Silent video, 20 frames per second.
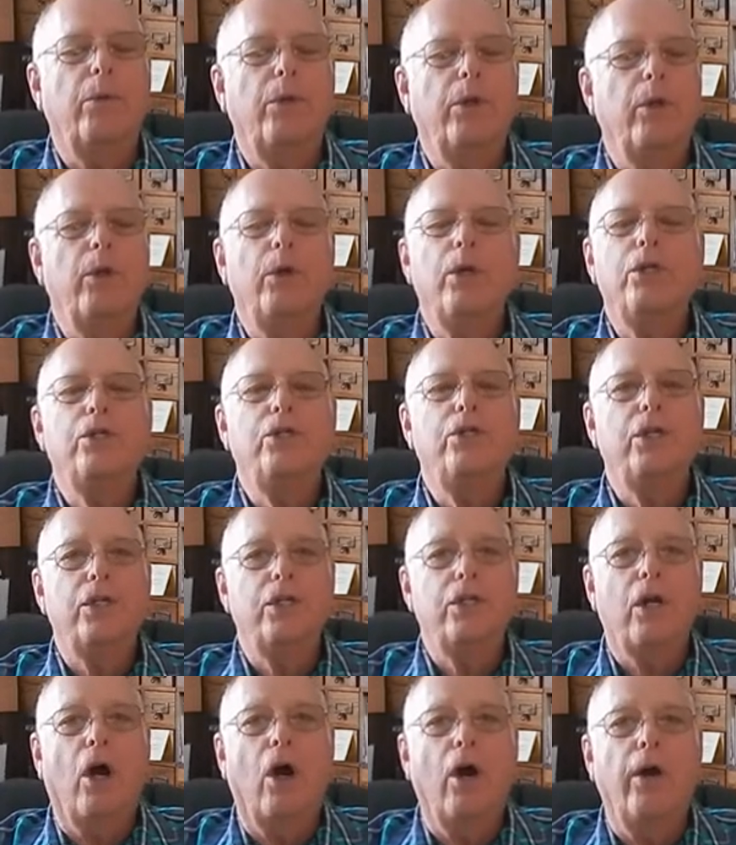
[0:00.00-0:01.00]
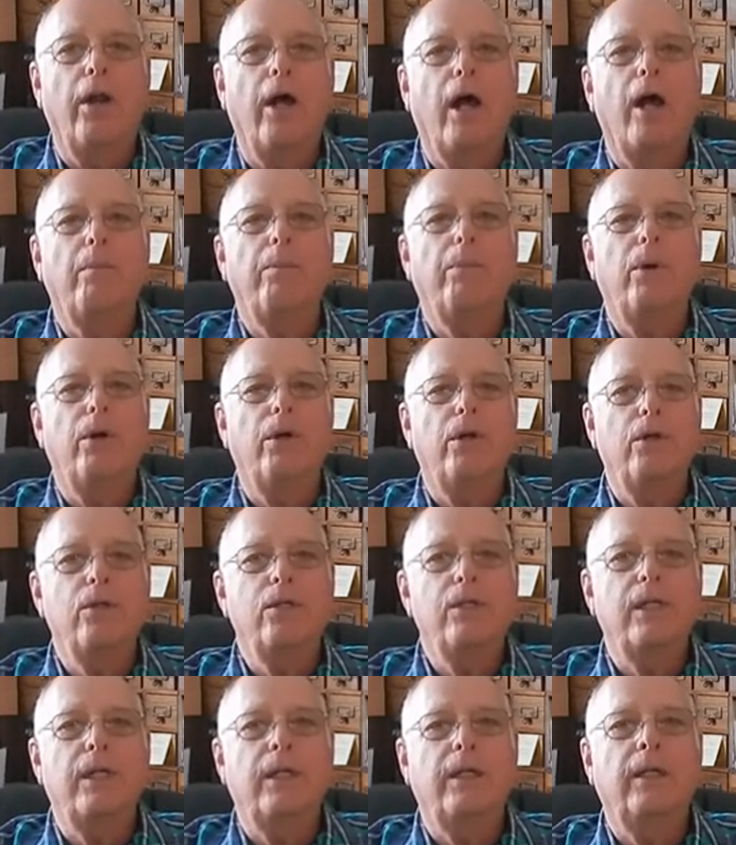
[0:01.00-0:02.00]
units just are not
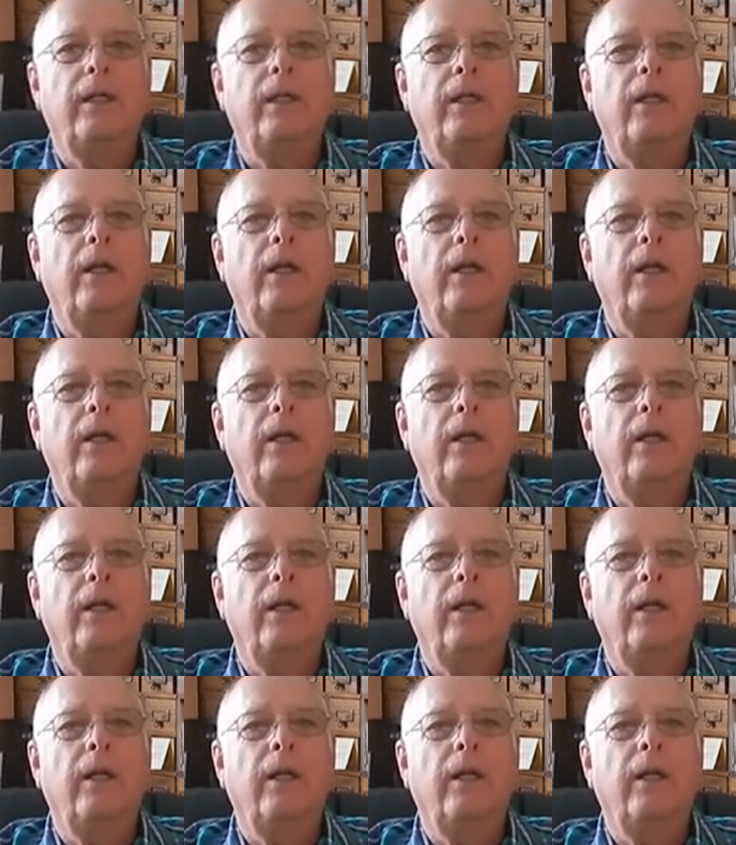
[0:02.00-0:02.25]
producing.